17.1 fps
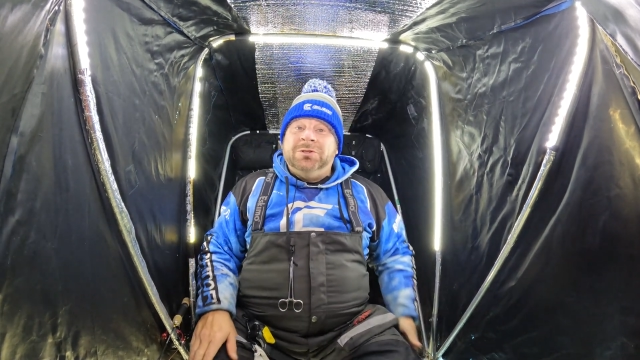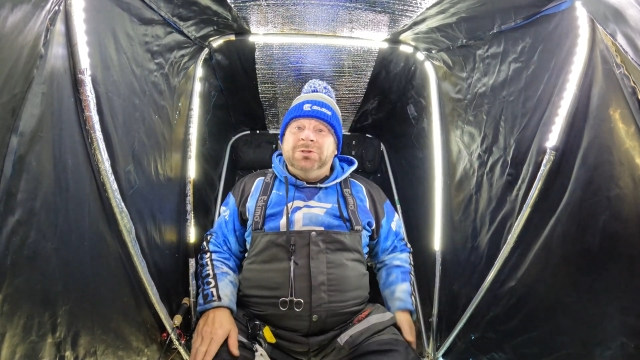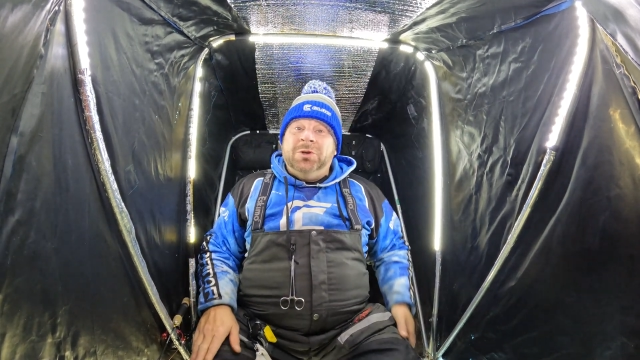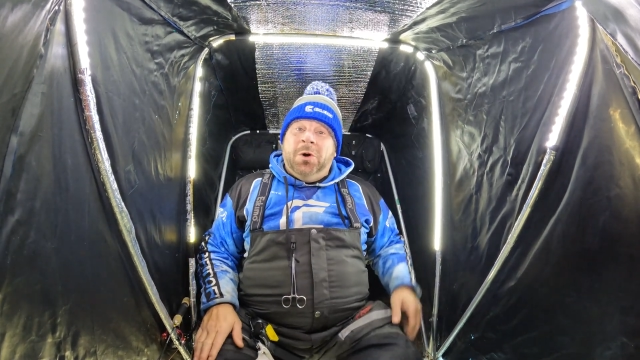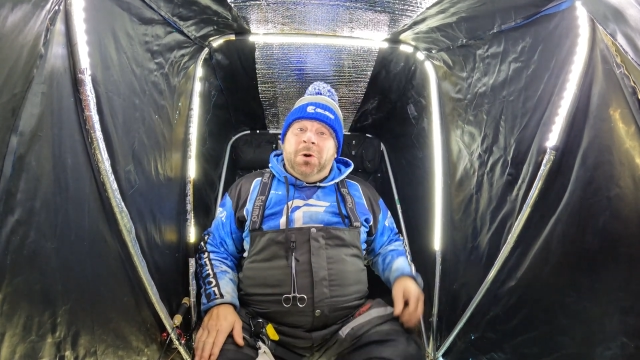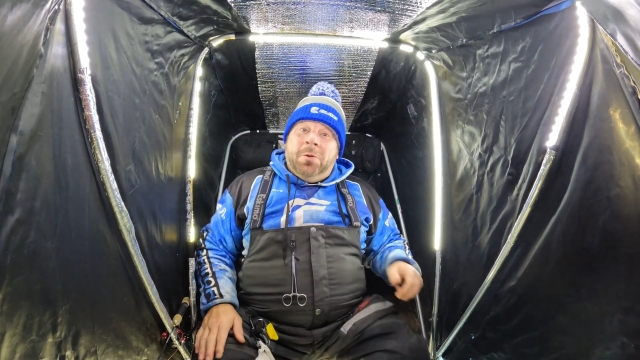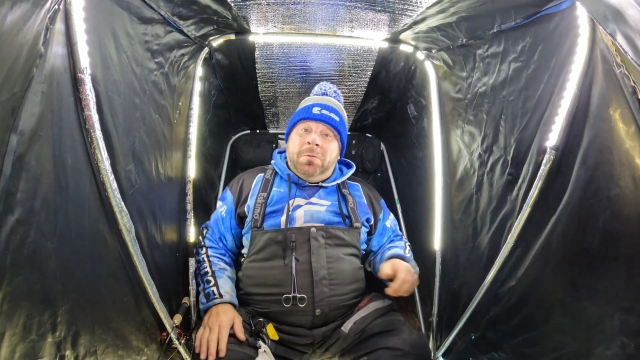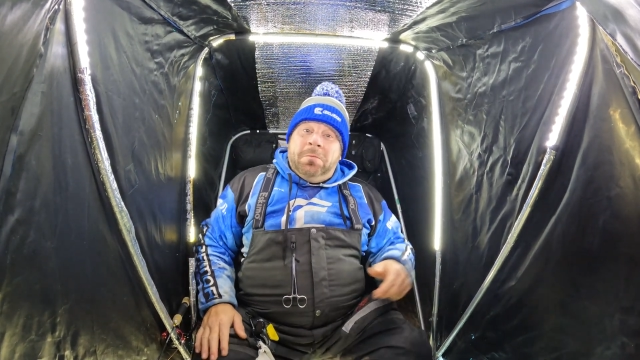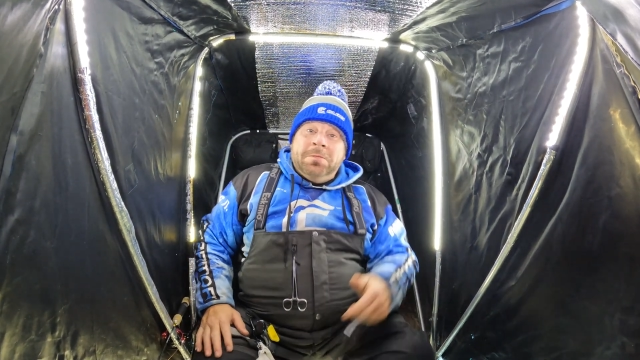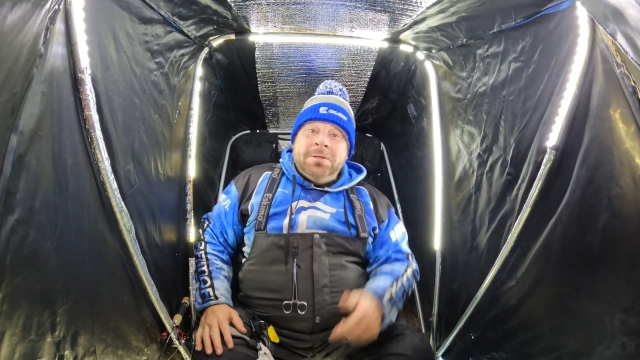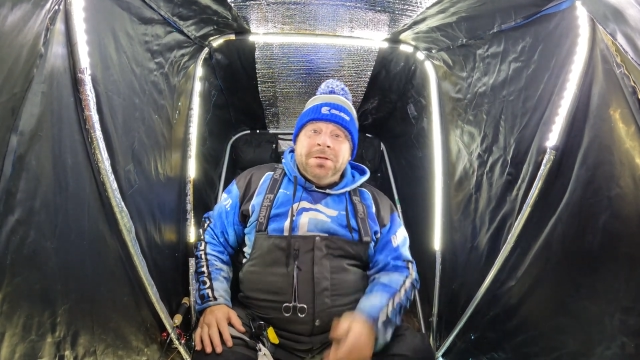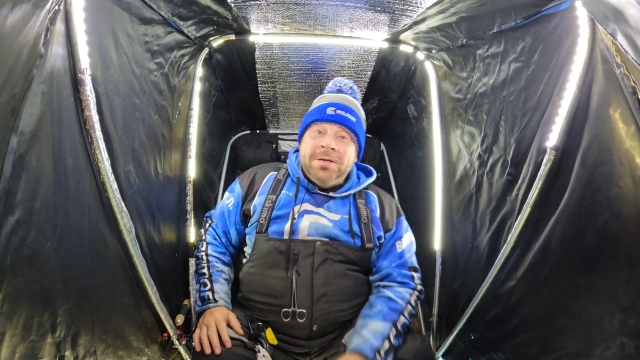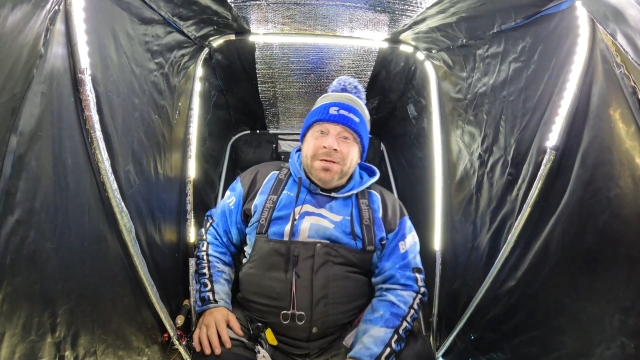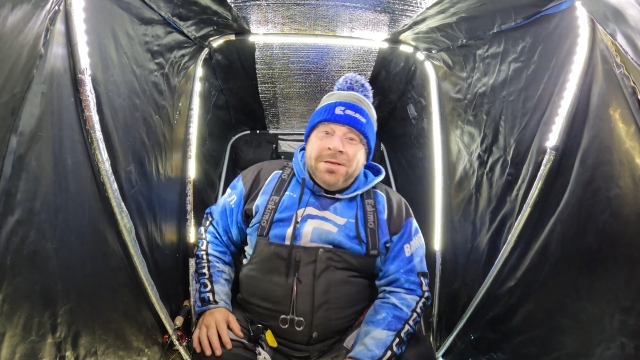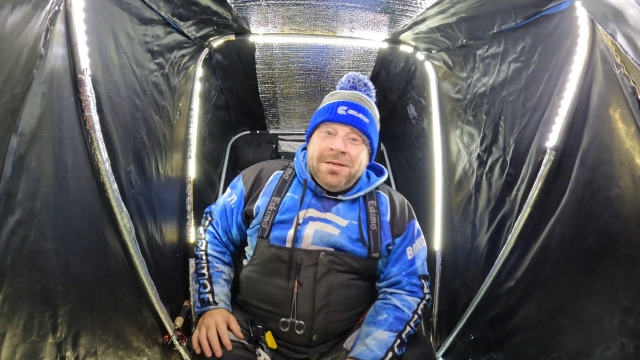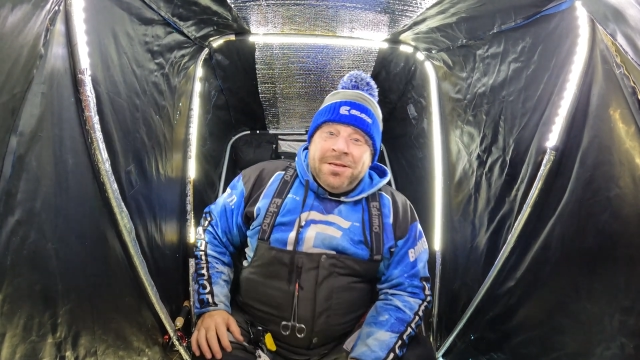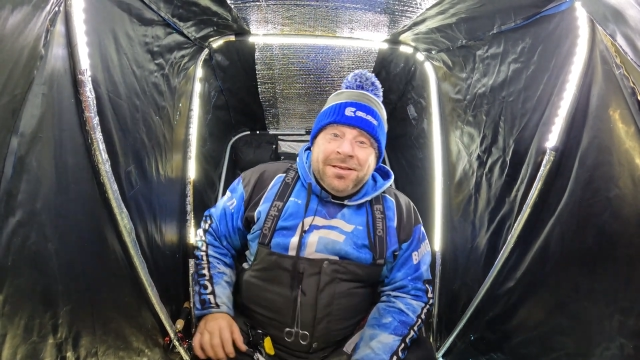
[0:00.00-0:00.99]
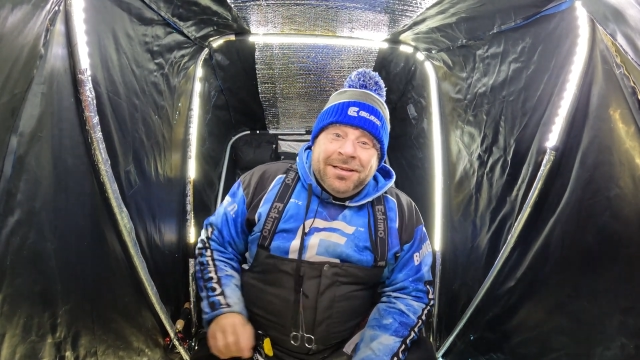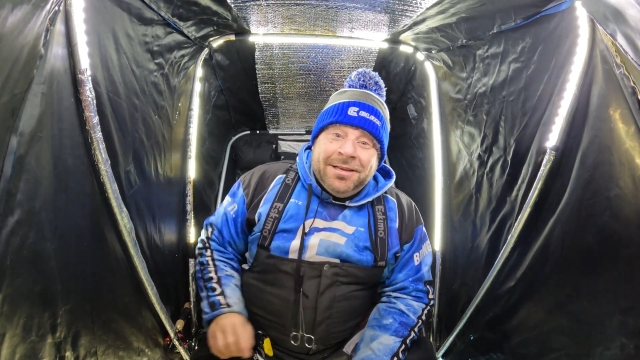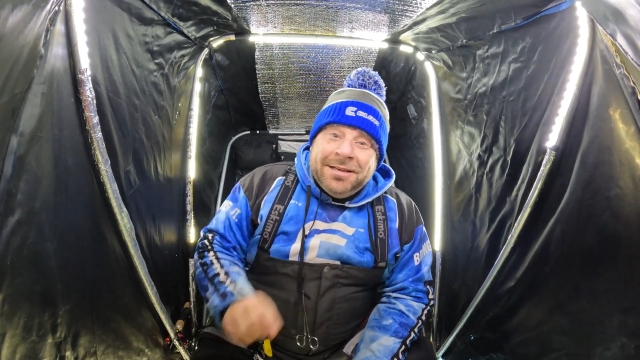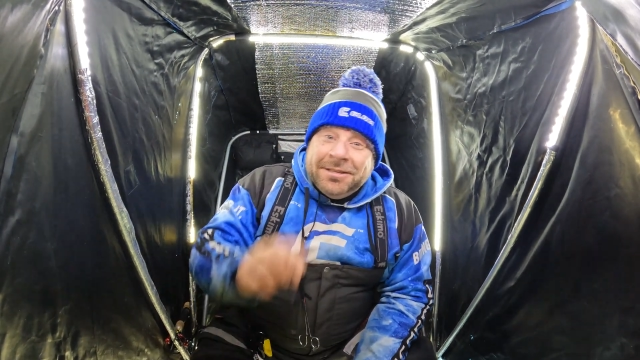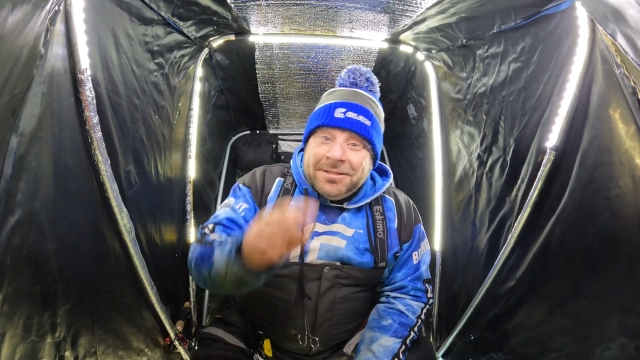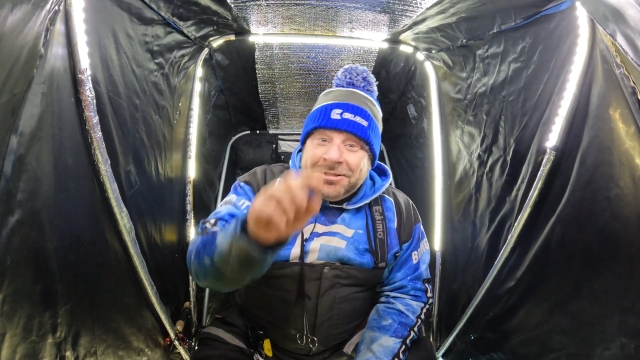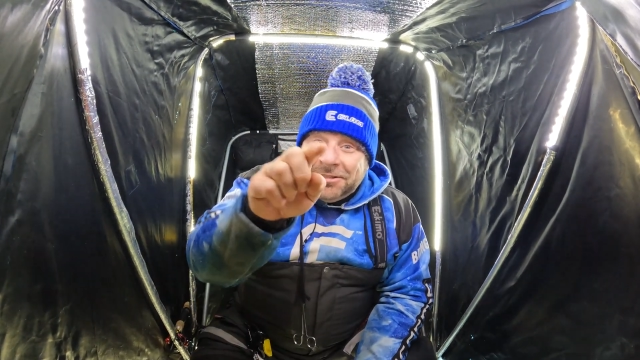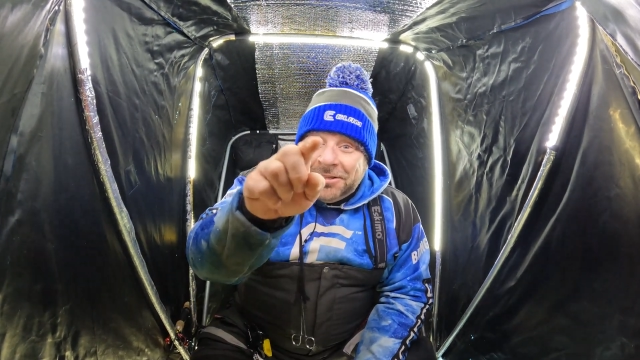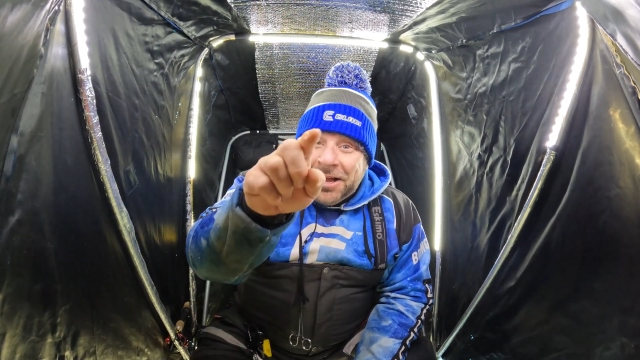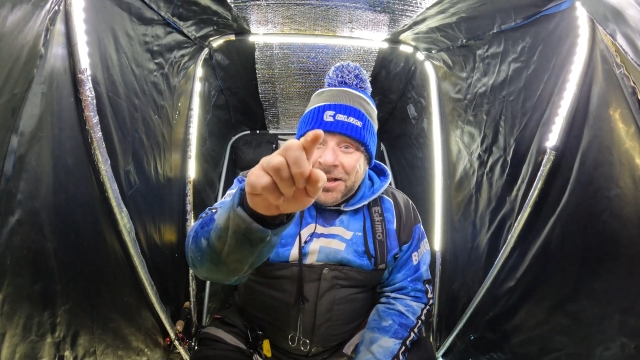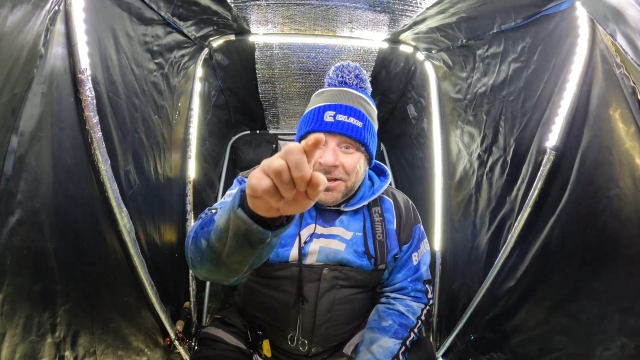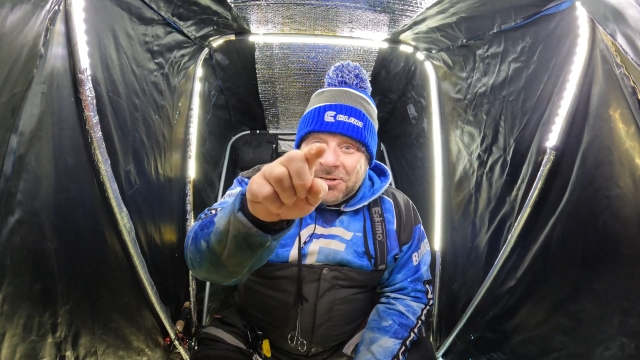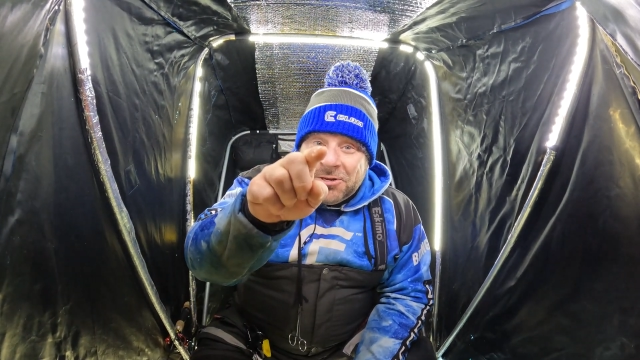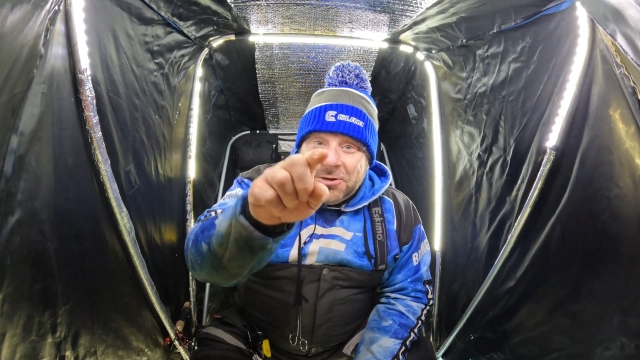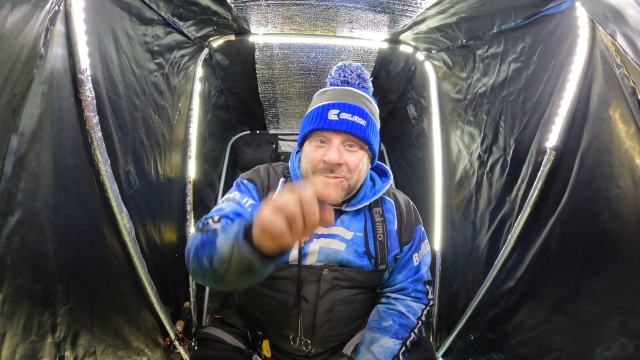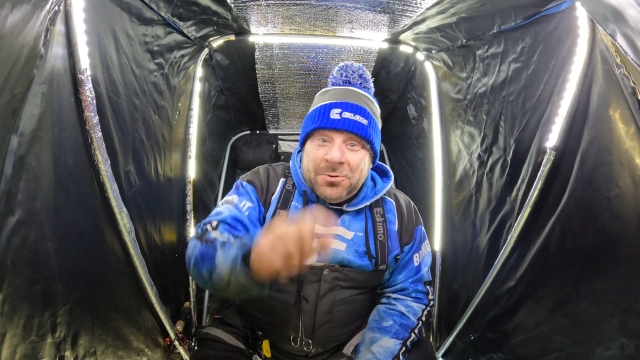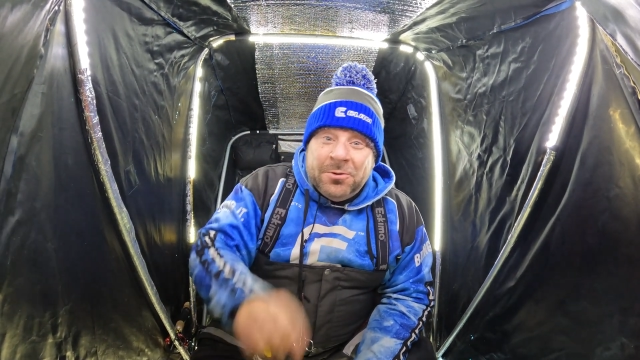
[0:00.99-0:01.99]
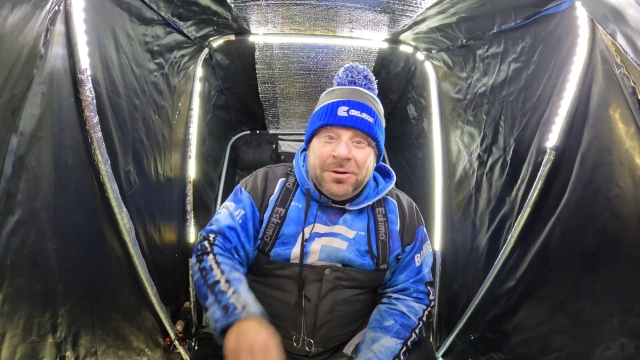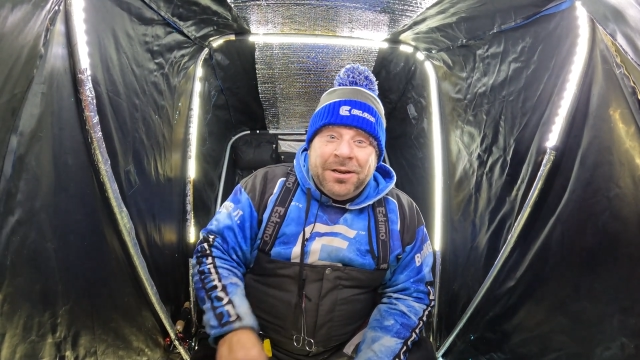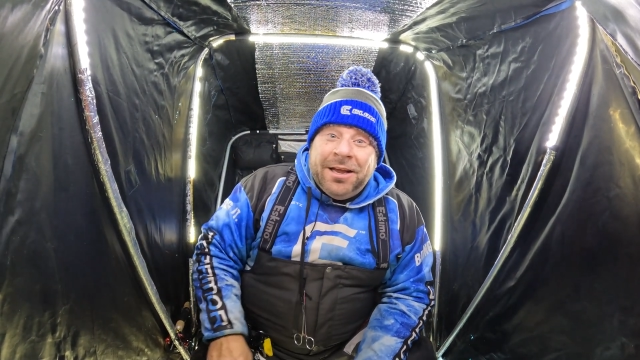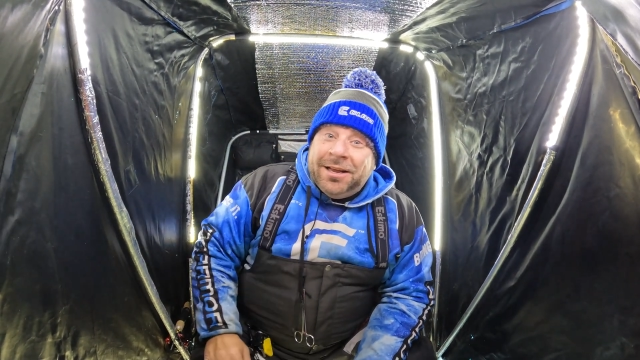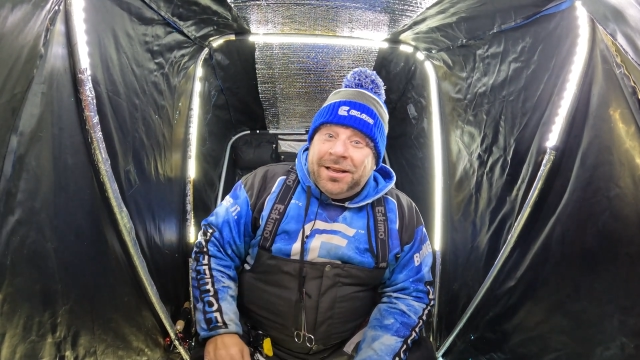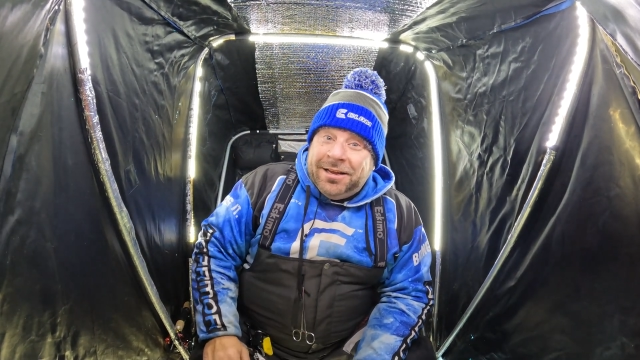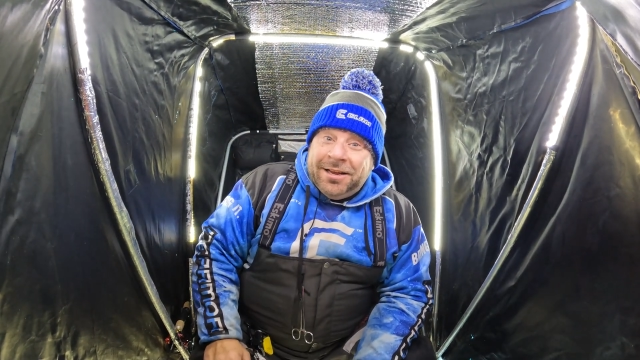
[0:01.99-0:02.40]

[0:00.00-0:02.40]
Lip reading: So stay tuned.